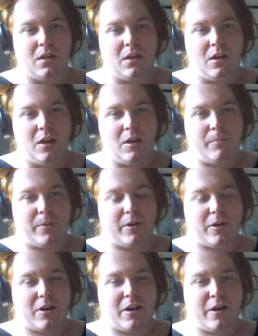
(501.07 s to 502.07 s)
But,
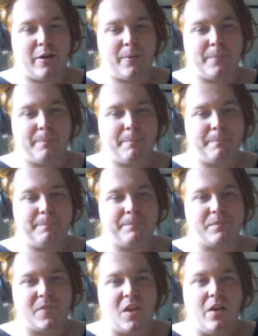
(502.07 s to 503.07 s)

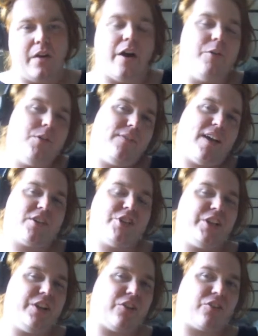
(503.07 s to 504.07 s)
I would have actually
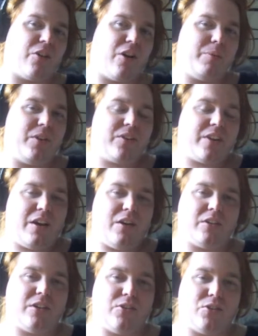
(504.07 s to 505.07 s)
described this character
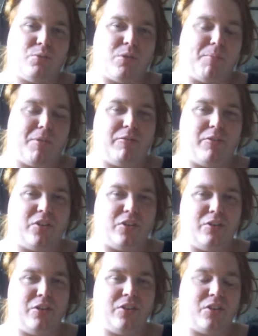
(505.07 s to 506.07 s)
as one of my
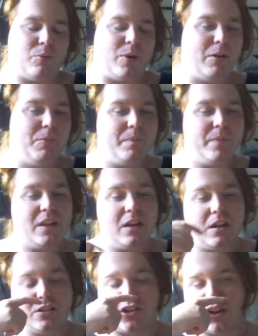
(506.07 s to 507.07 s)
personas as well,
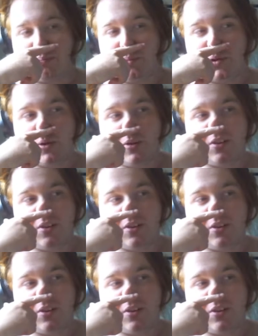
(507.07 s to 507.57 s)
just because,